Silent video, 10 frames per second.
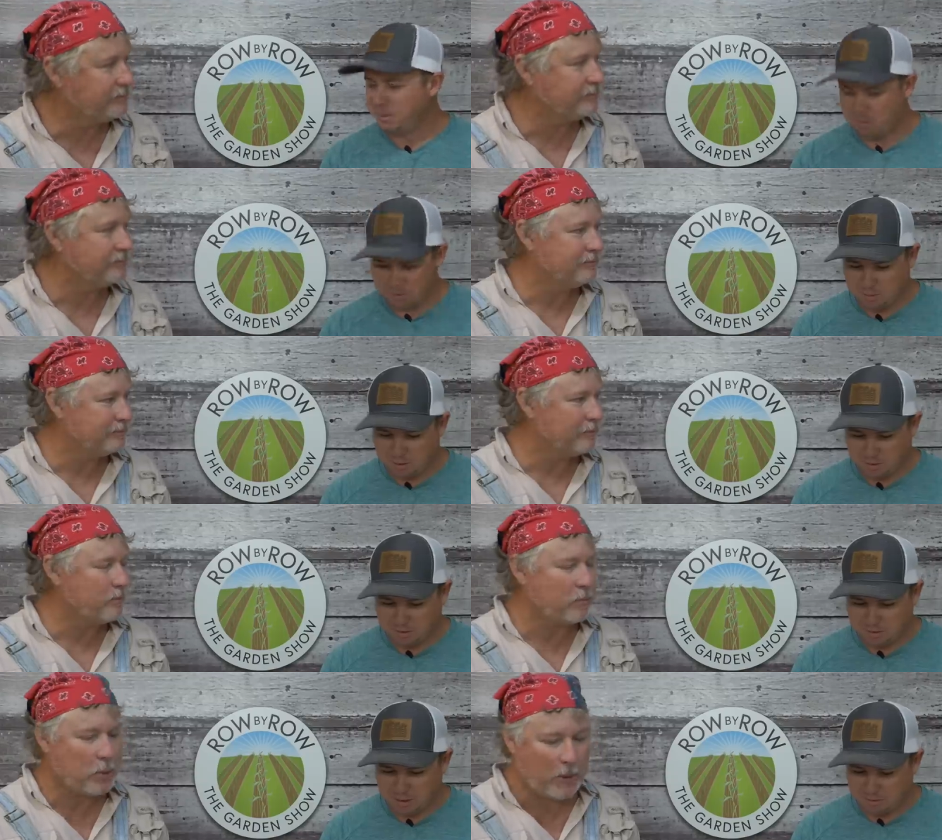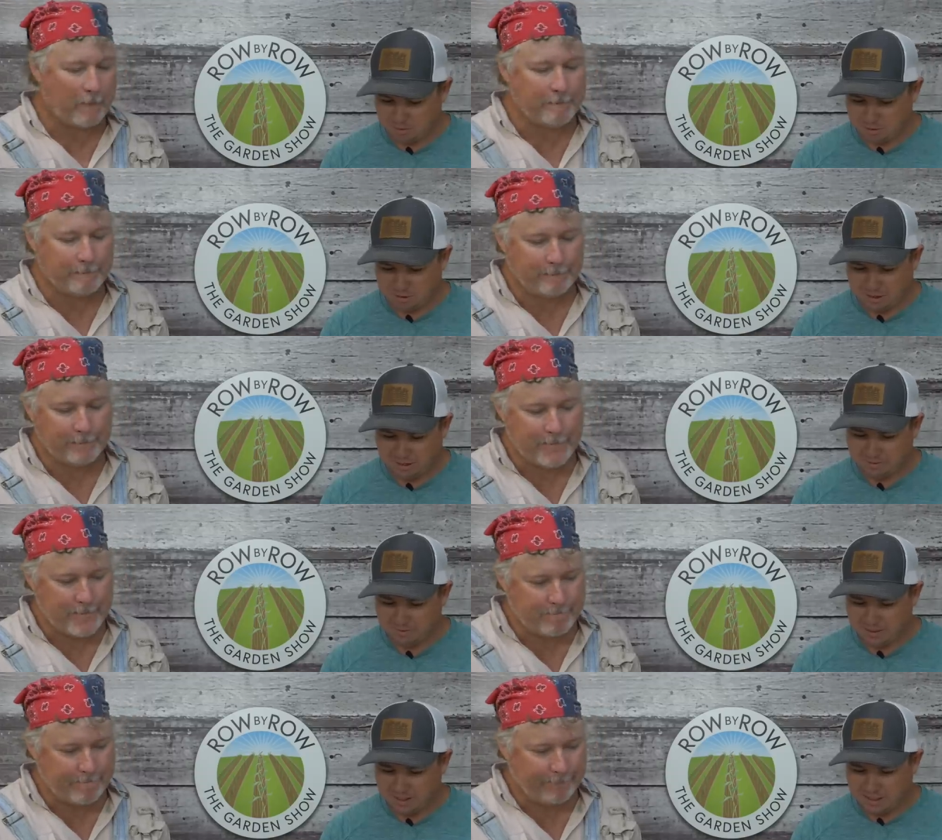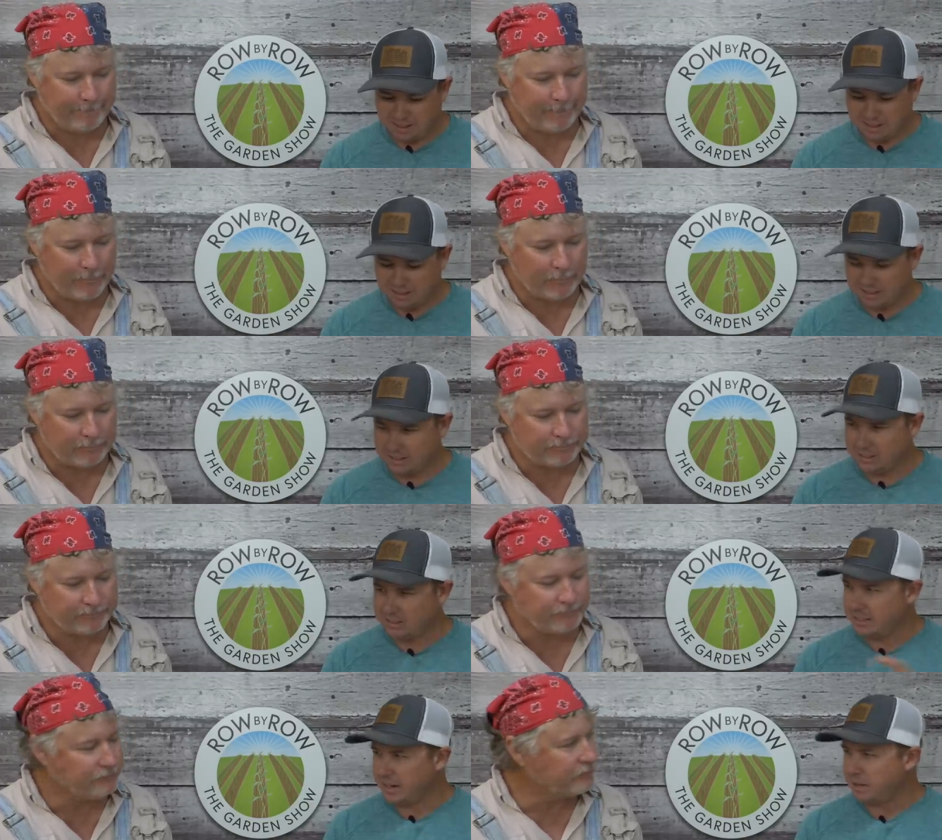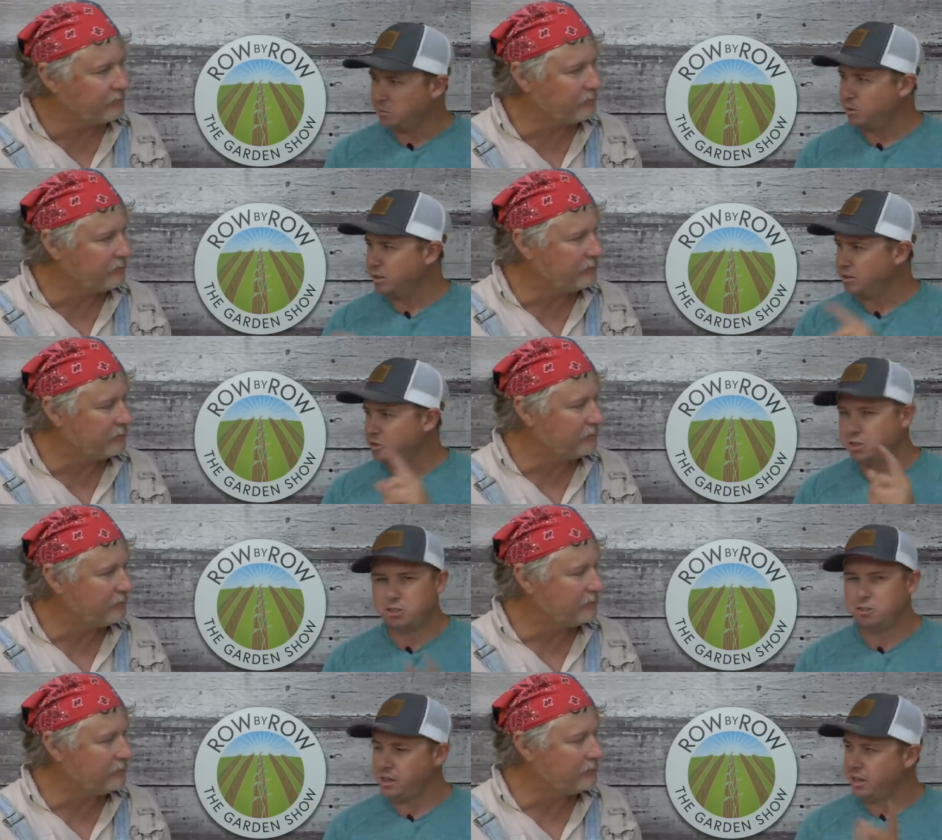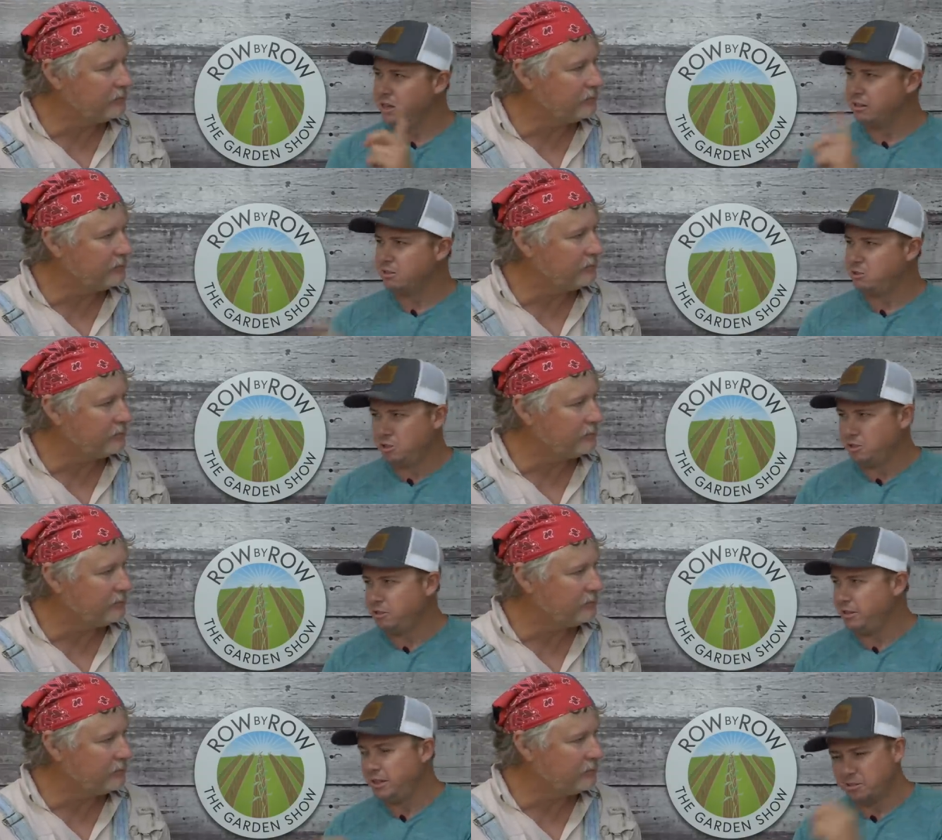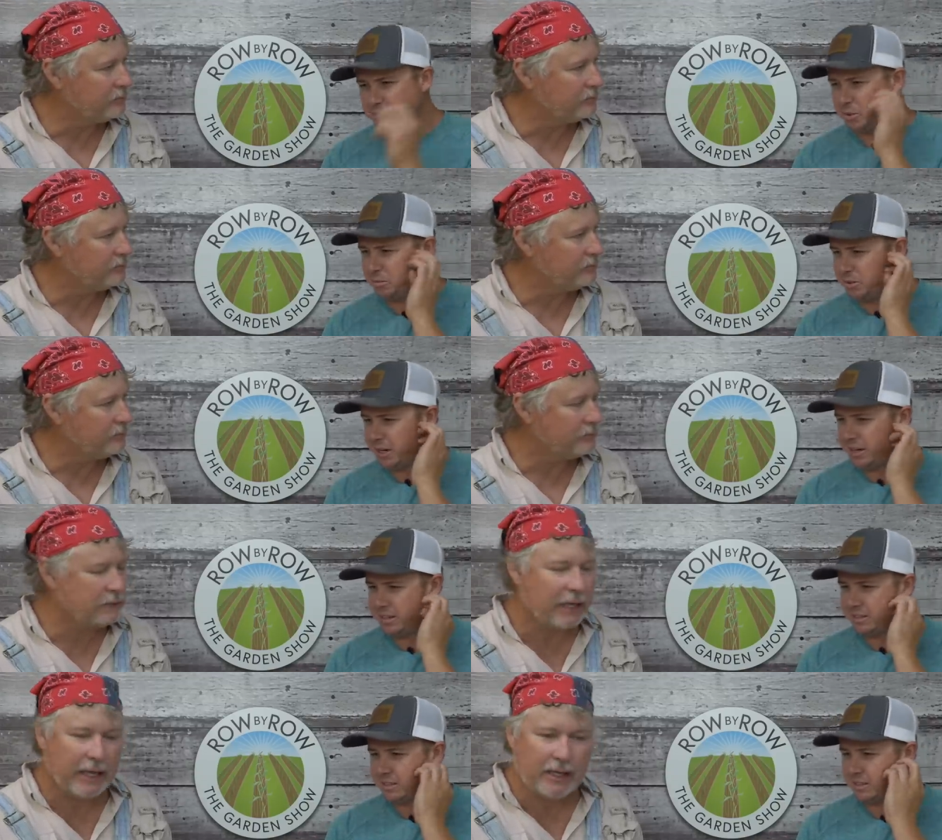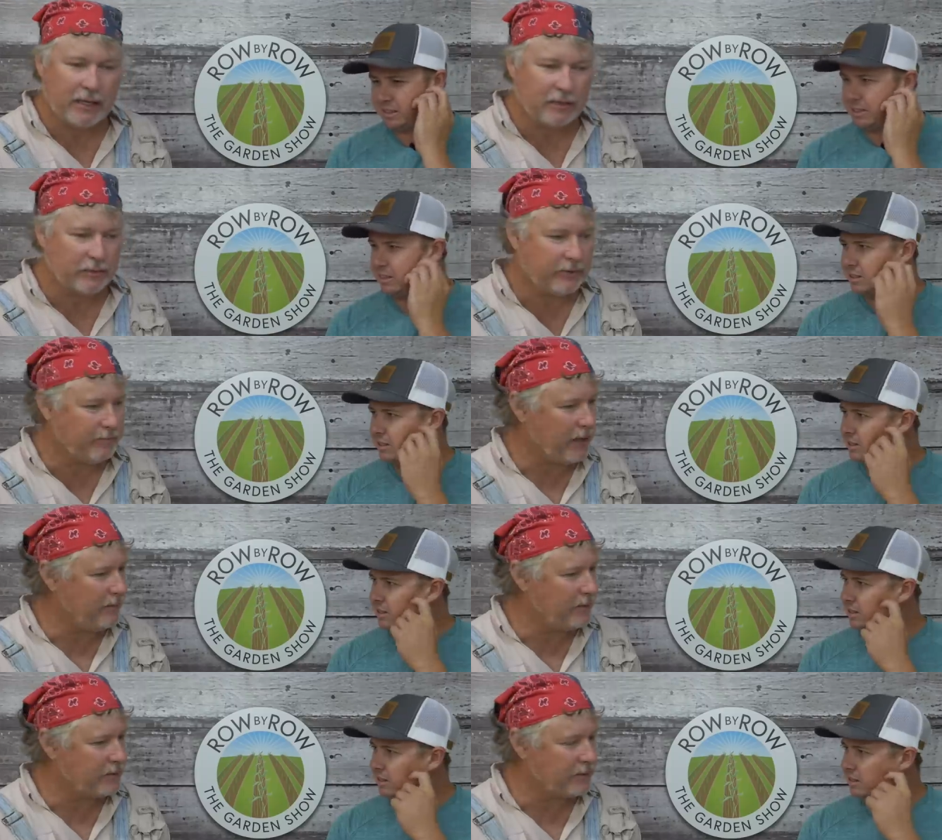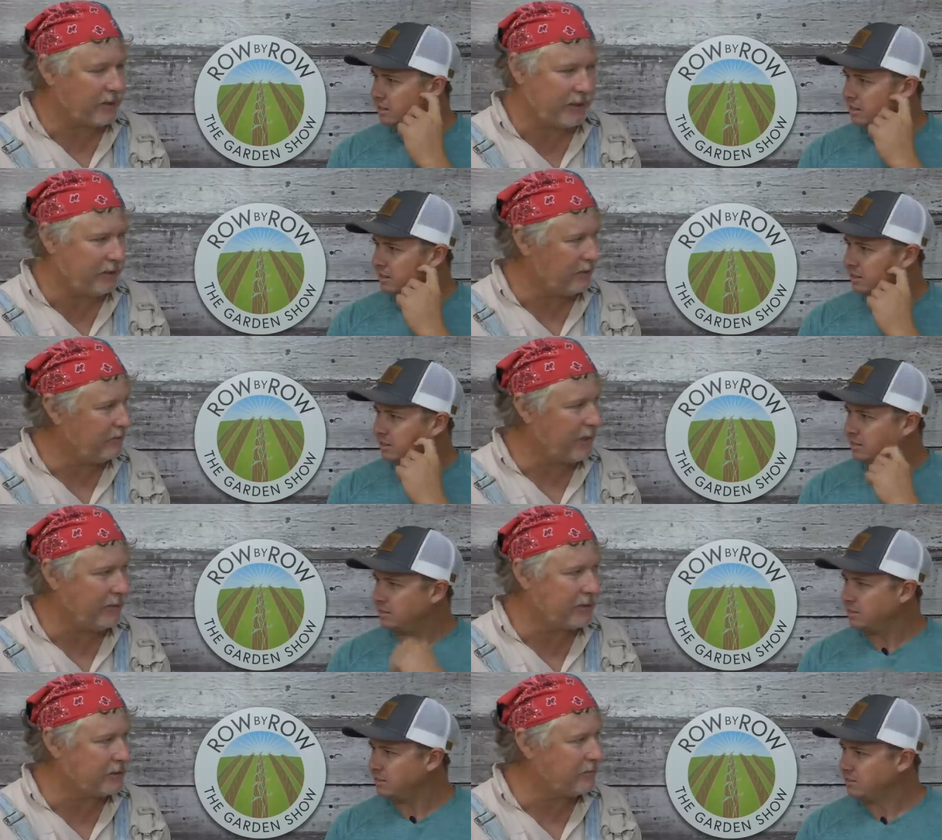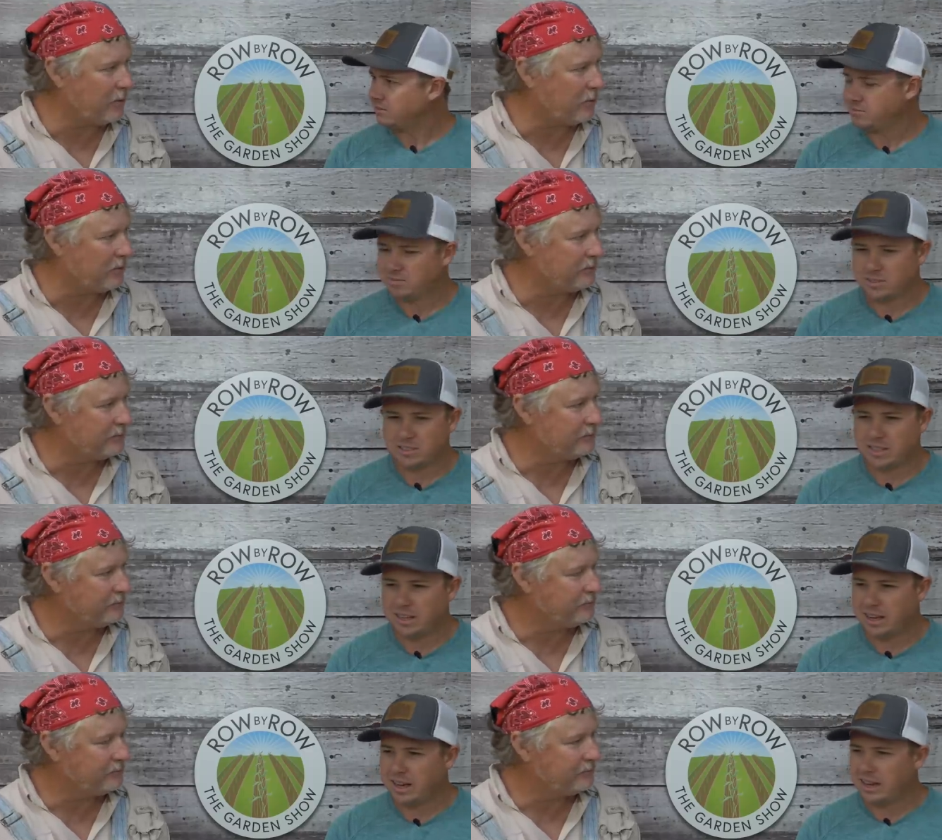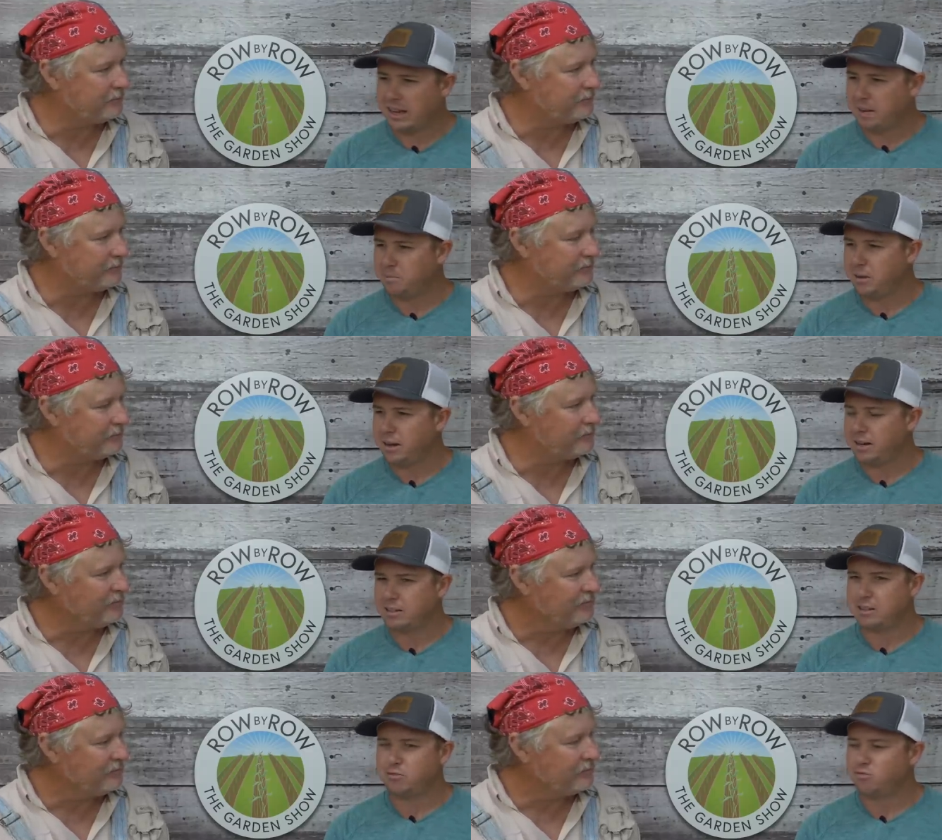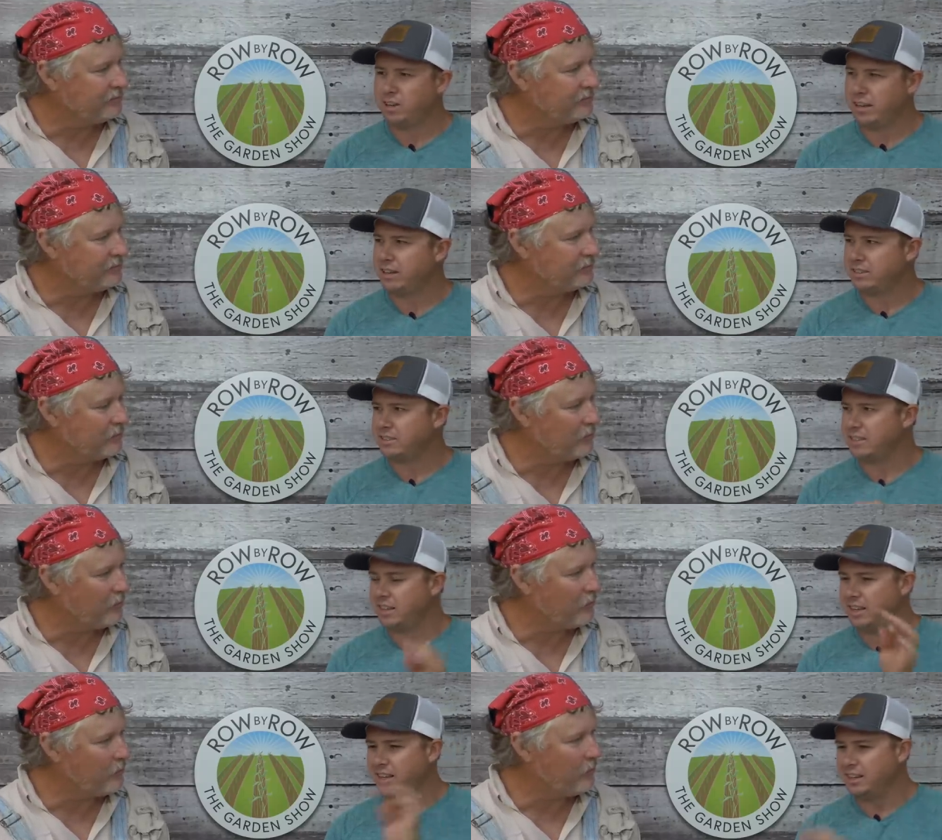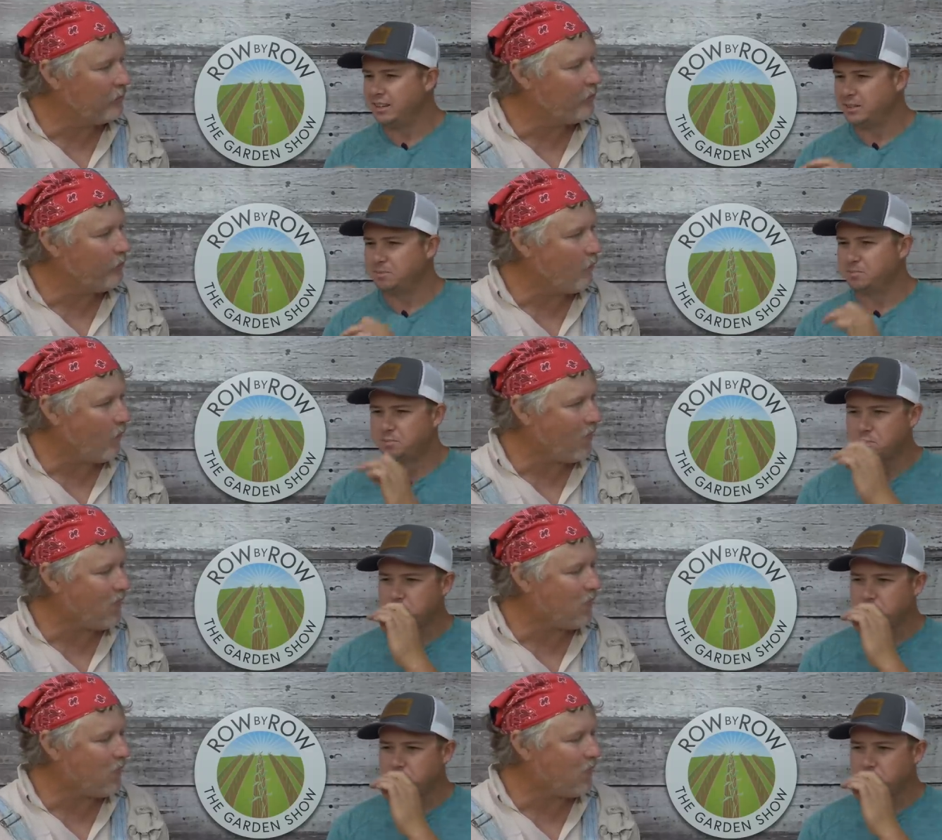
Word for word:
Speaker 1: keeping the water to mind. We'll see. The second one is should you heal or shouldn't you heal sweet potatoes?
Speaker 2: Heal them babies and heal them babies some more.
Speaker 1: See, I, I'm not convinced that healing them